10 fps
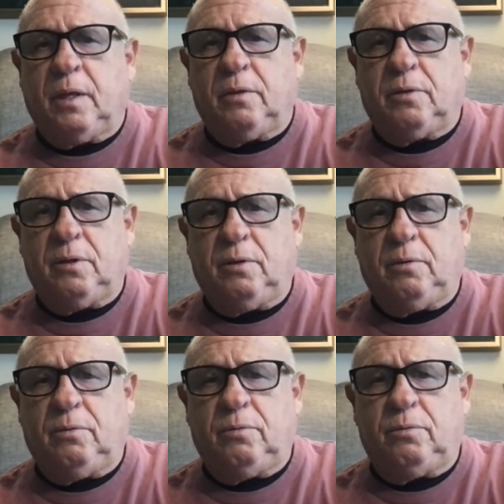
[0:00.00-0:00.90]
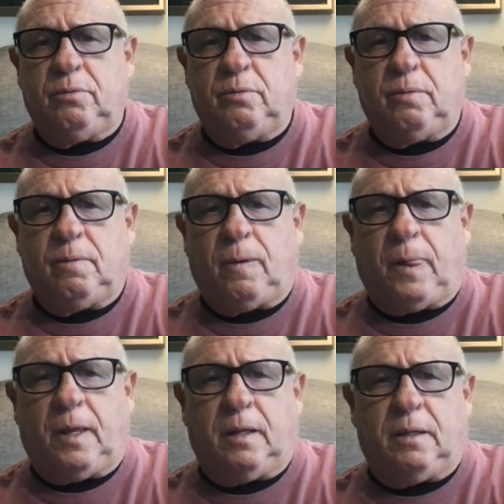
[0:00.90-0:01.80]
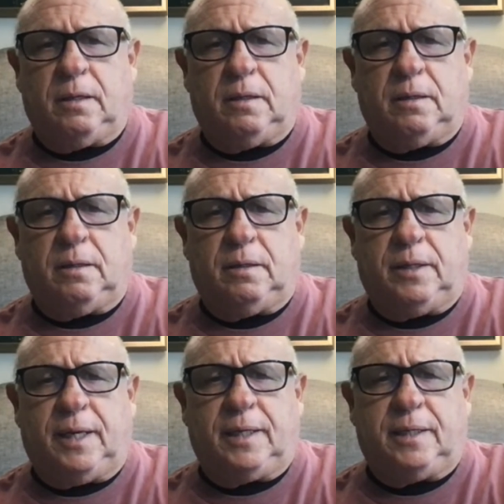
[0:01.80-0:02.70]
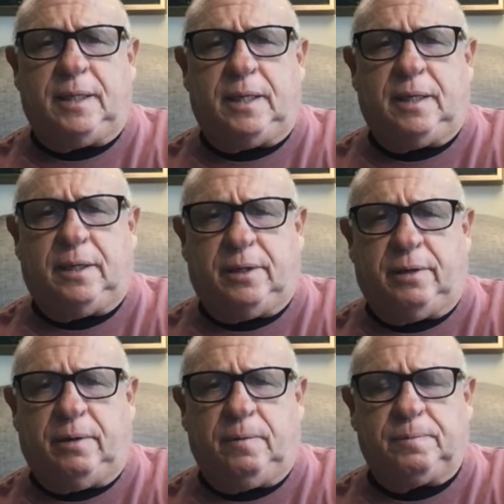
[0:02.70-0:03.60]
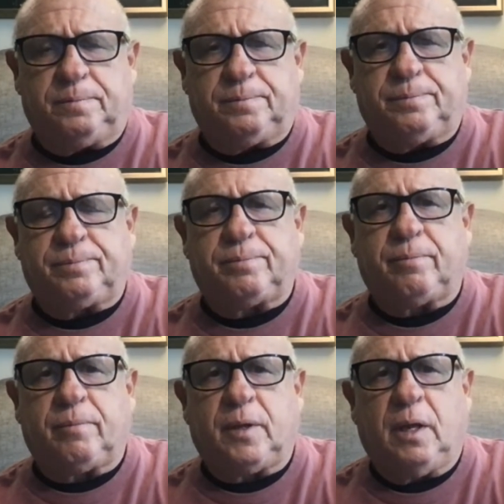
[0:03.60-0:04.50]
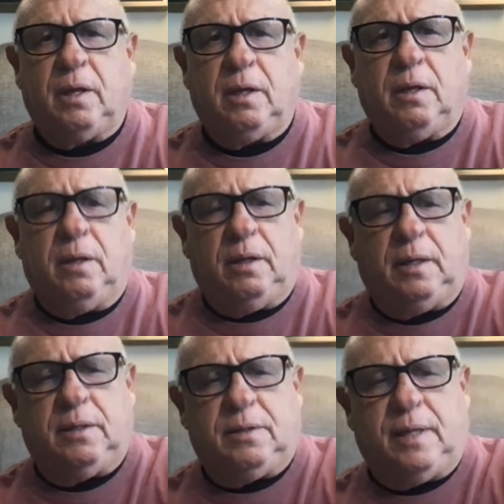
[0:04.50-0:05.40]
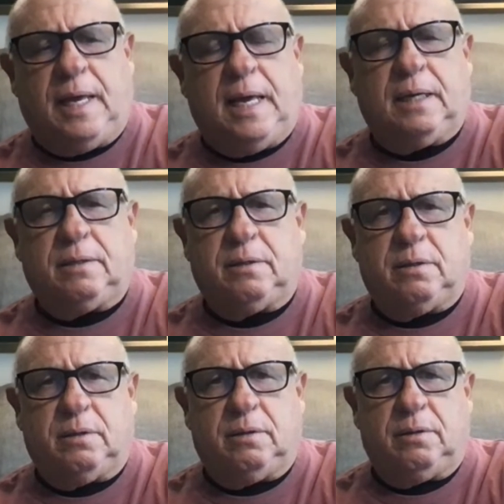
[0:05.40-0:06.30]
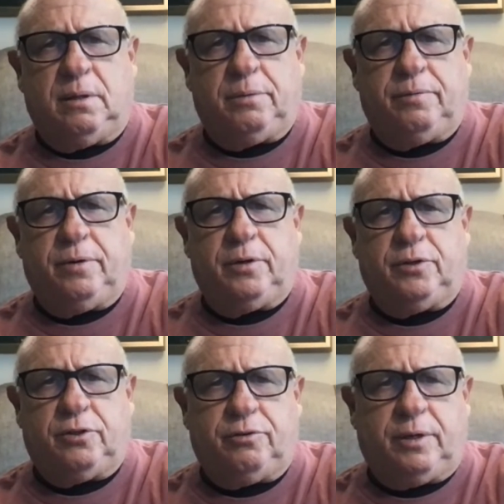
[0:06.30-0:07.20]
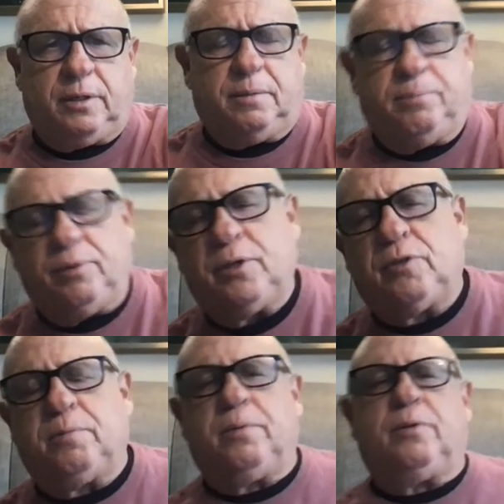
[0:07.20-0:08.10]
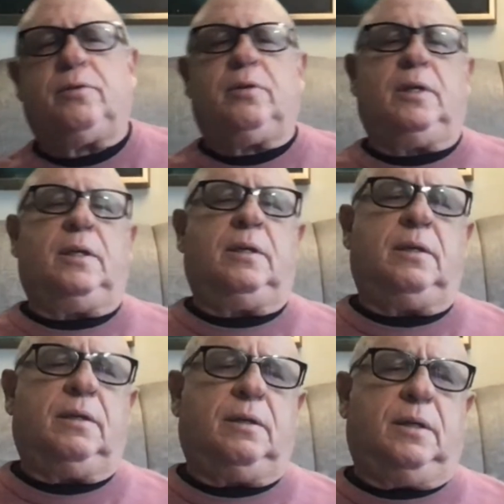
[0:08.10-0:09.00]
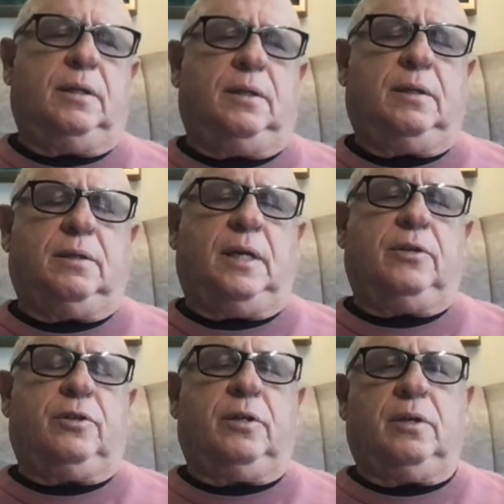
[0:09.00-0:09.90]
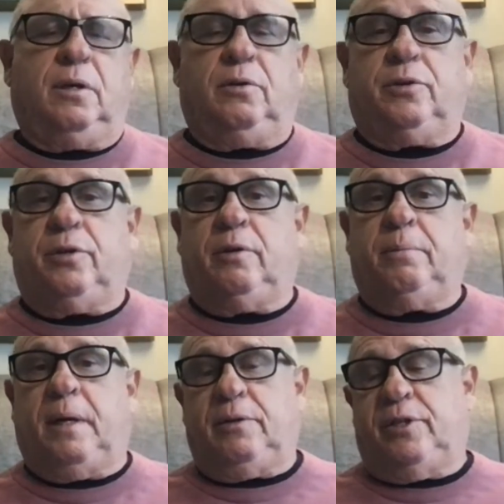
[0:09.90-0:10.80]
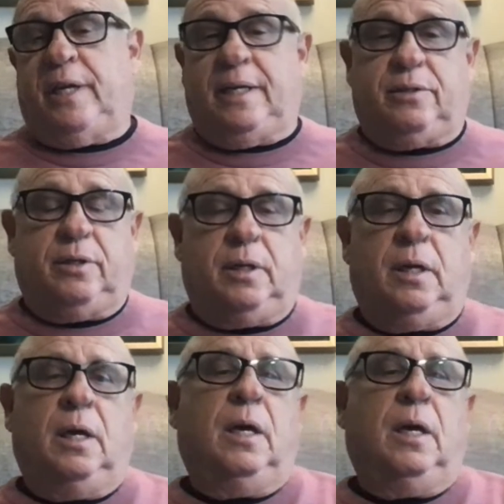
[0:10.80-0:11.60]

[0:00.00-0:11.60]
So the idea here is that there were very strict principles in this ancient culture about chastity,